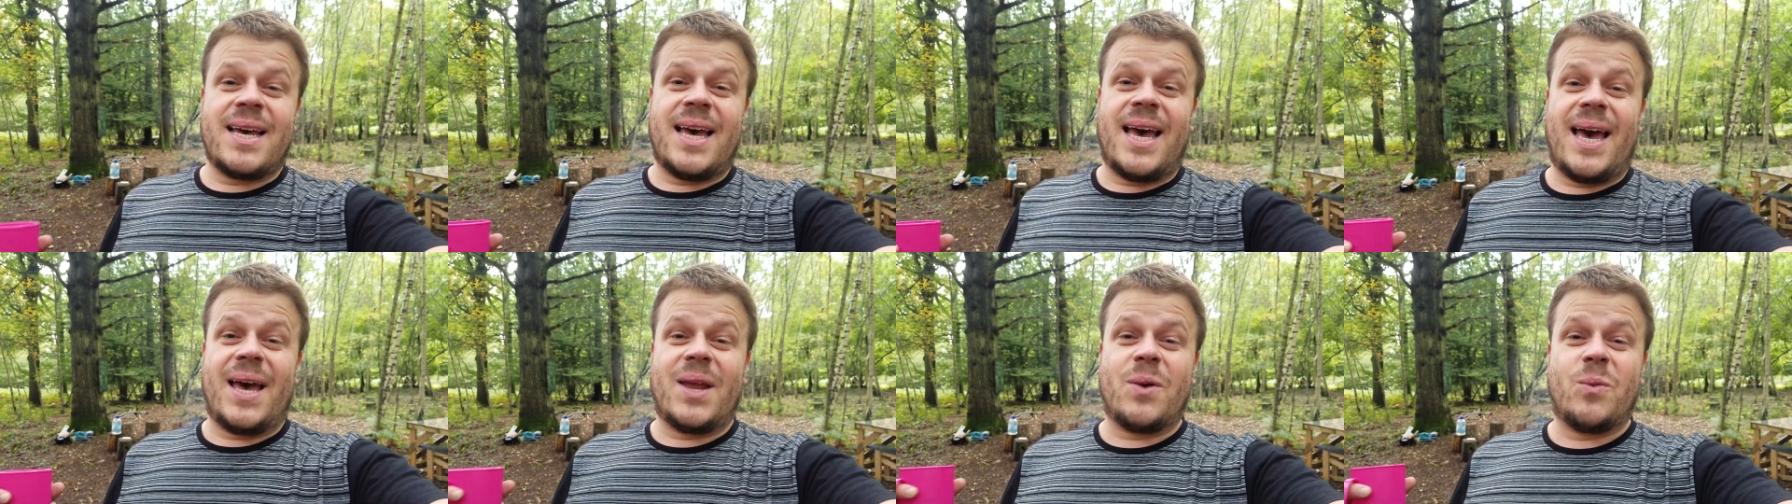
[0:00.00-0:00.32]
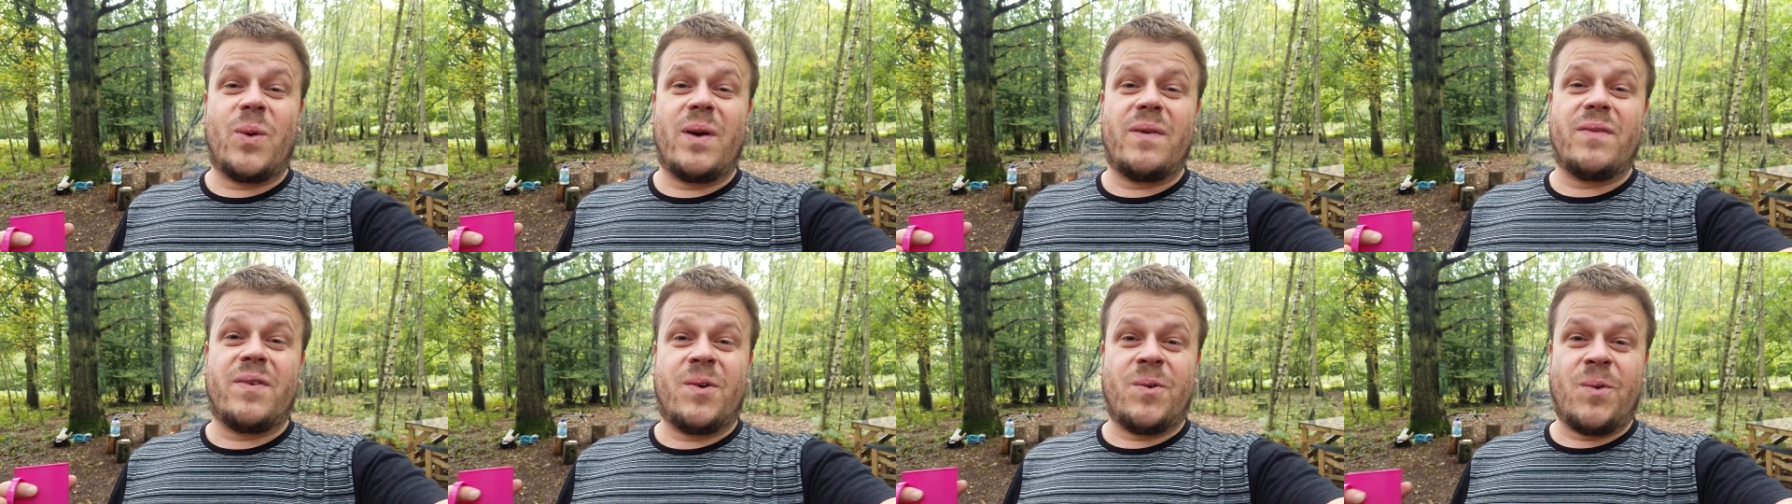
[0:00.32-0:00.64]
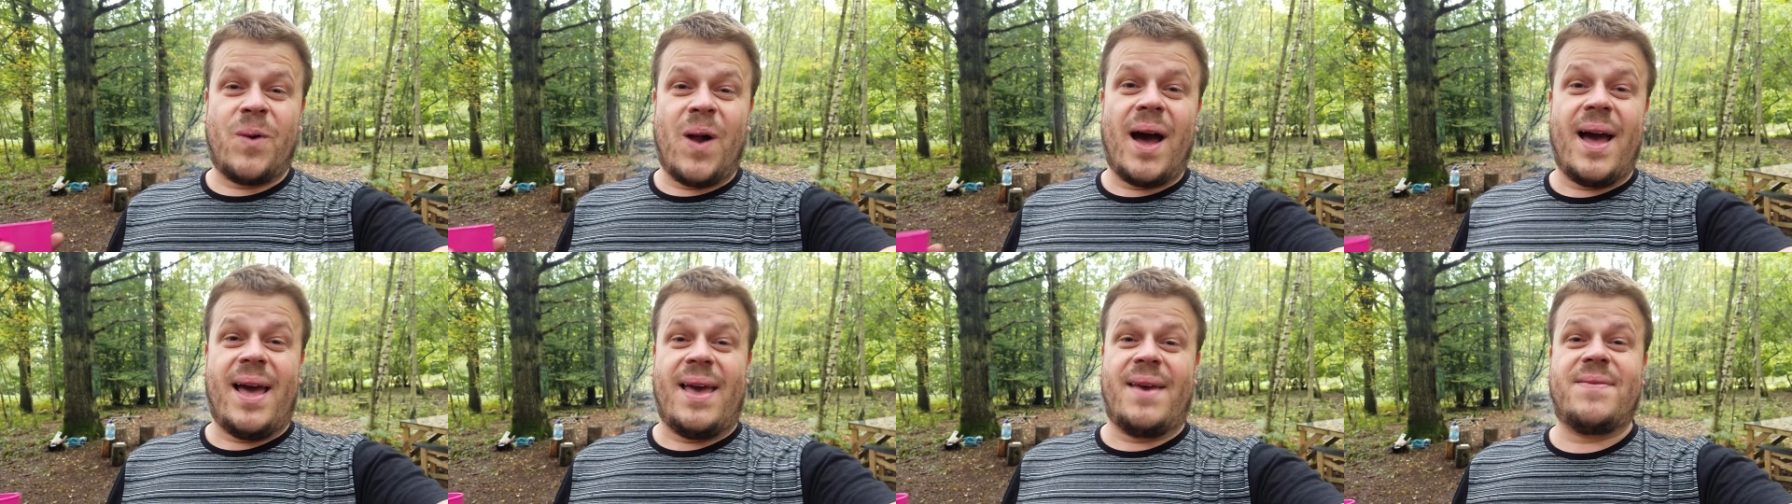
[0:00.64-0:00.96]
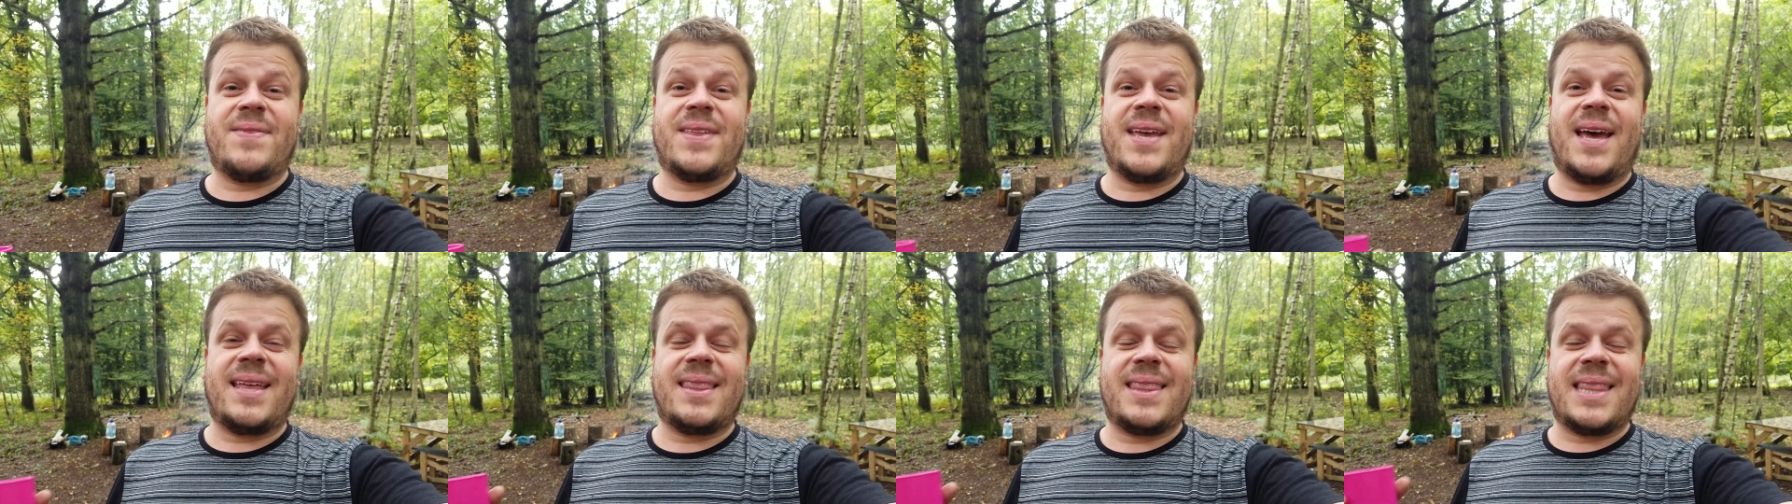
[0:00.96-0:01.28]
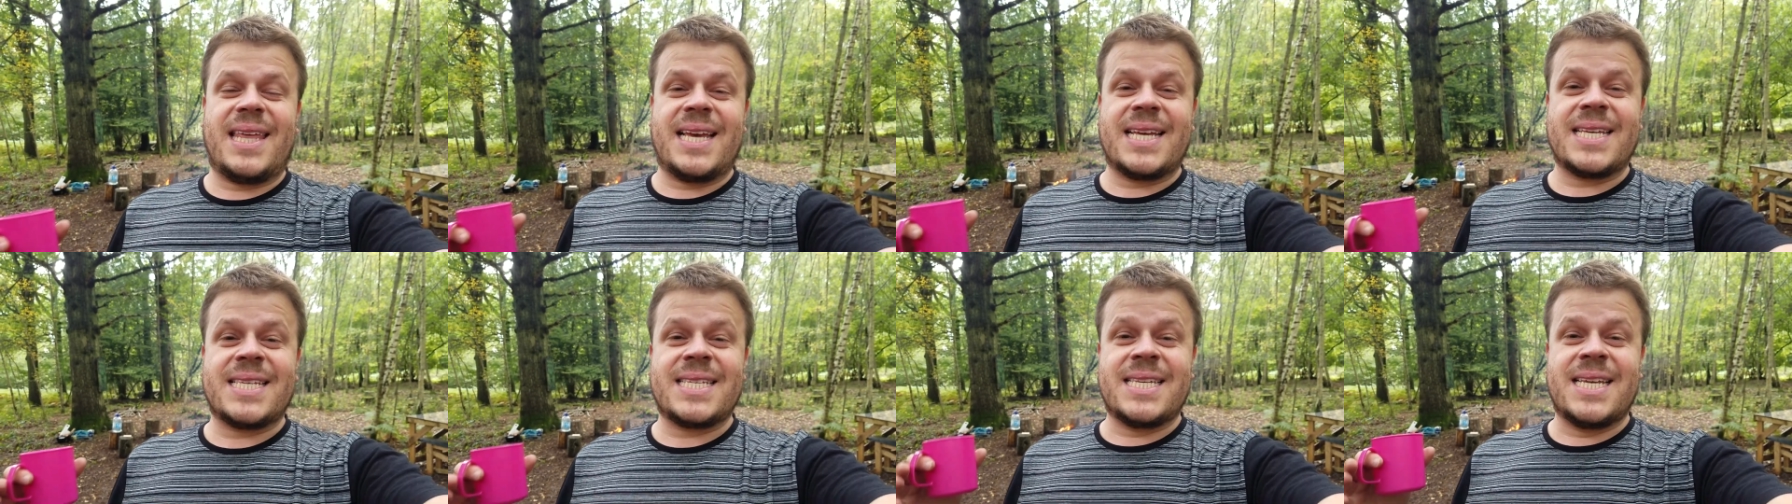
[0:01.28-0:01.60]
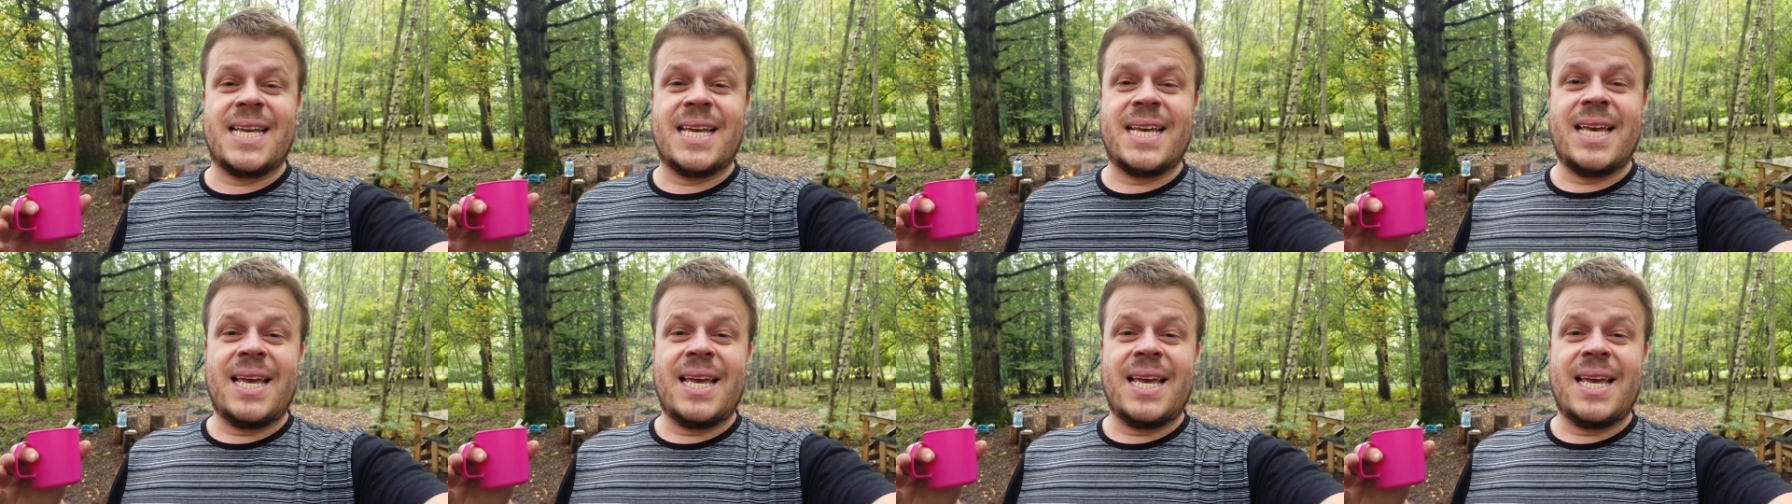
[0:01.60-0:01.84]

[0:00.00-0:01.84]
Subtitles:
and we've arrived at this